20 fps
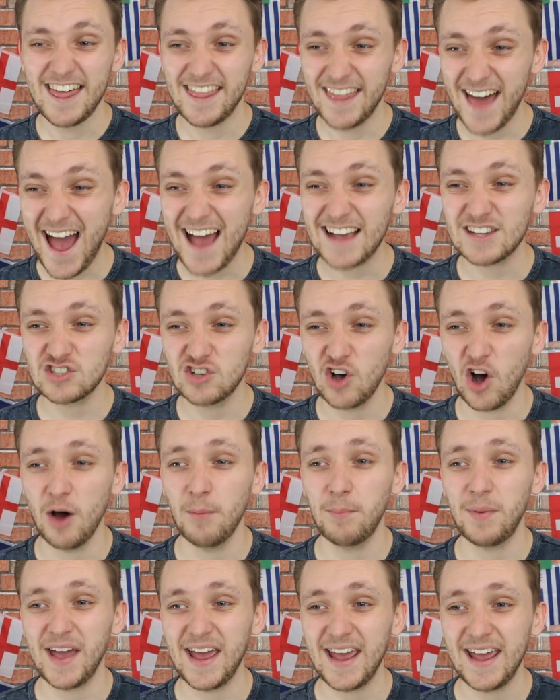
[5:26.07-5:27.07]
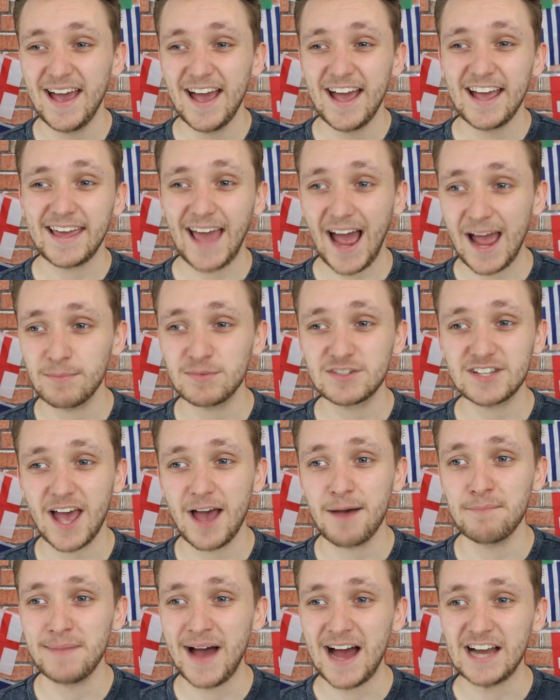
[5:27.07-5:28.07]
That has got to be game,
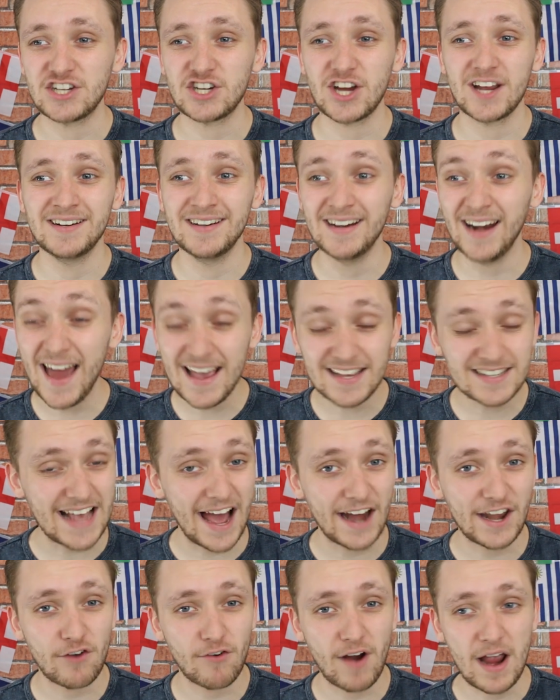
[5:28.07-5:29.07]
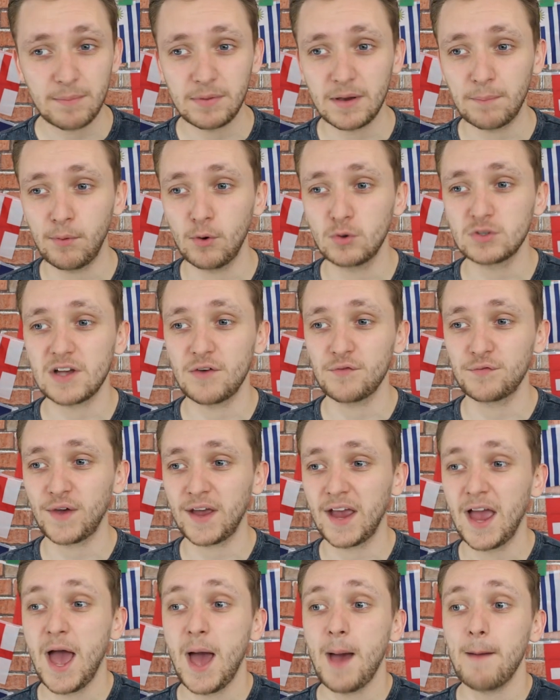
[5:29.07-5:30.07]
set and match, unless Saudi Arabia pull
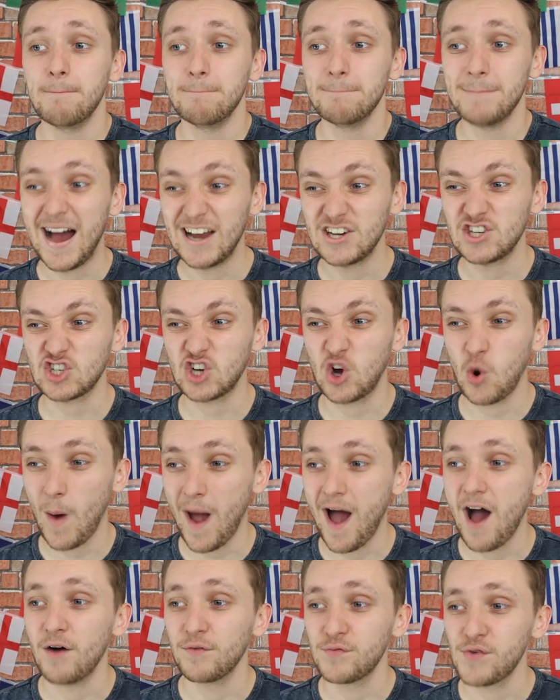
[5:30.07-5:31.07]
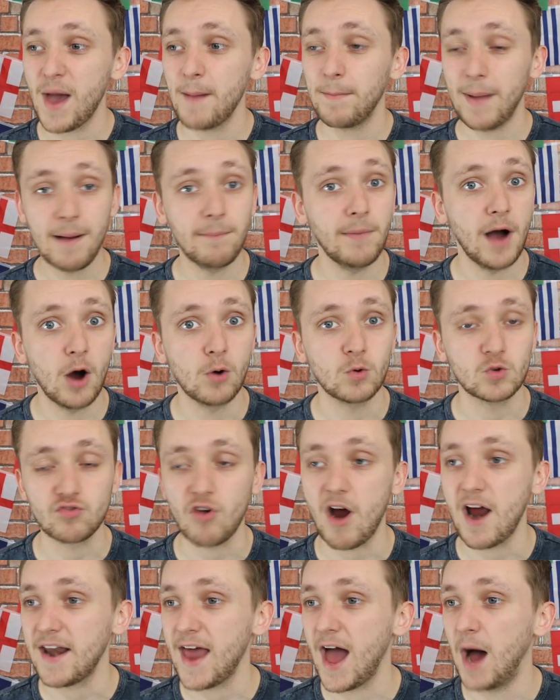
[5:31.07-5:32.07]
something magical out of their bum holes
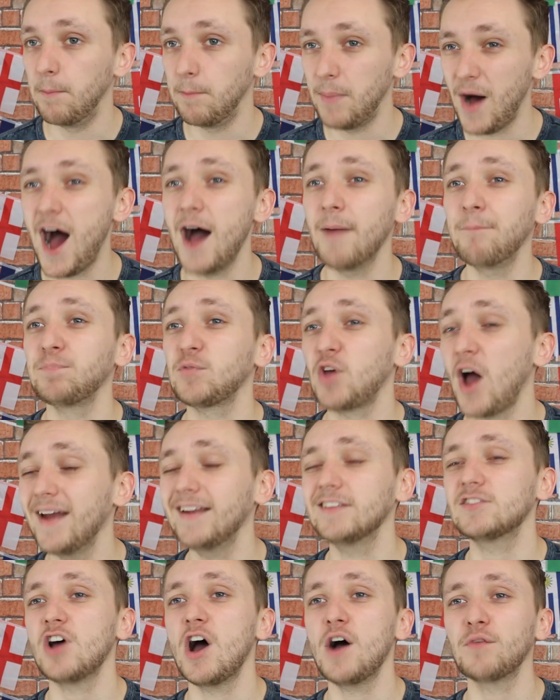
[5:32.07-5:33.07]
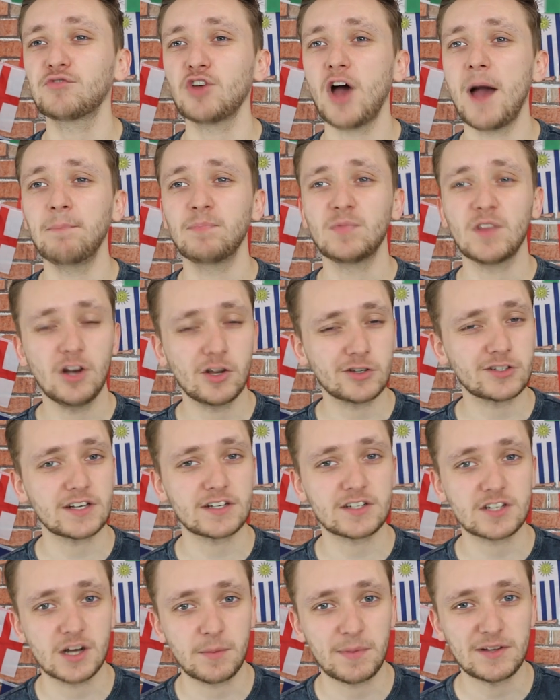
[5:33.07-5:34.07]
right now. But going into half-time, looks
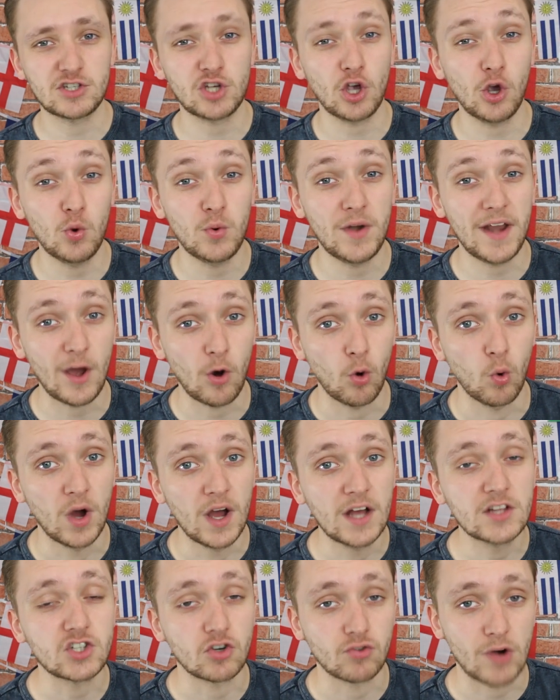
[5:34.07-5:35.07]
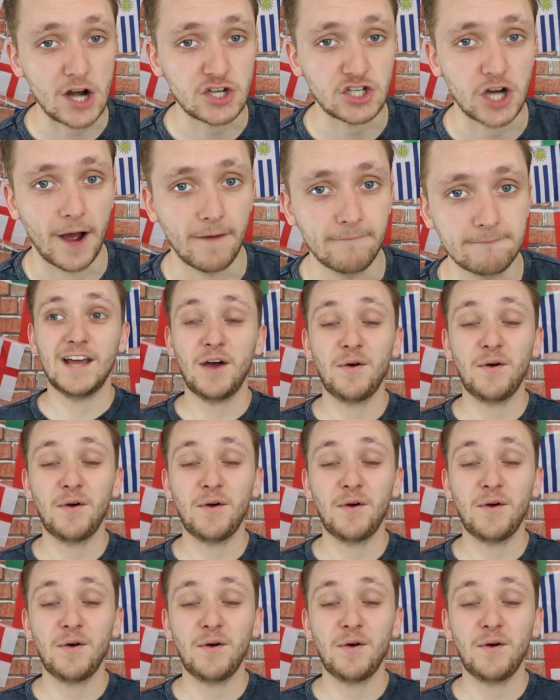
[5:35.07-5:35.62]
like it's going to be 2-0 to Russia.